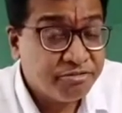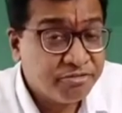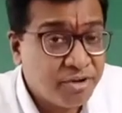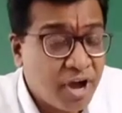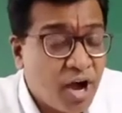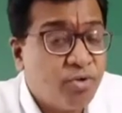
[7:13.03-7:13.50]

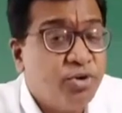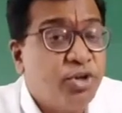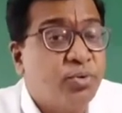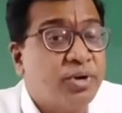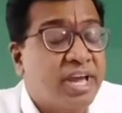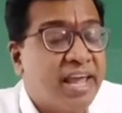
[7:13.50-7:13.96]
how do
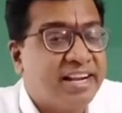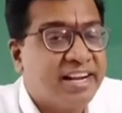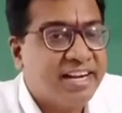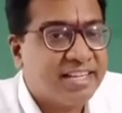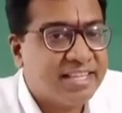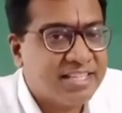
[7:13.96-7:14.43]
you
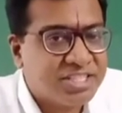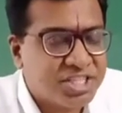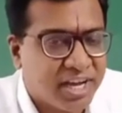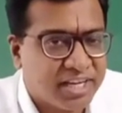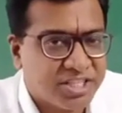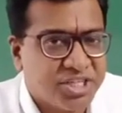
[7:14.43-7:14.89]
calculate the
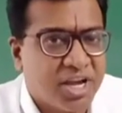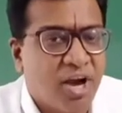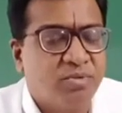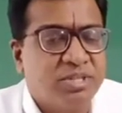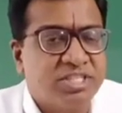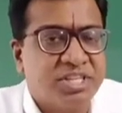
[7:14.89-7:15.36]
charge?
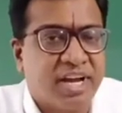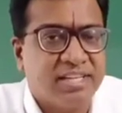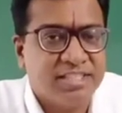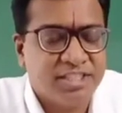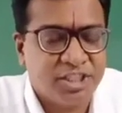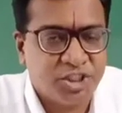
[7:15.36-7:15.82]
How the
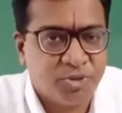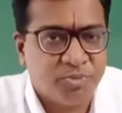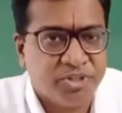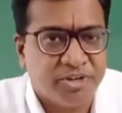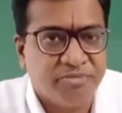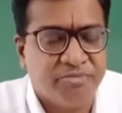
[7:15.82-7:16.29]
charge is
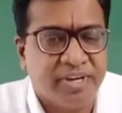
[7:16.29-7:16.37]
distributed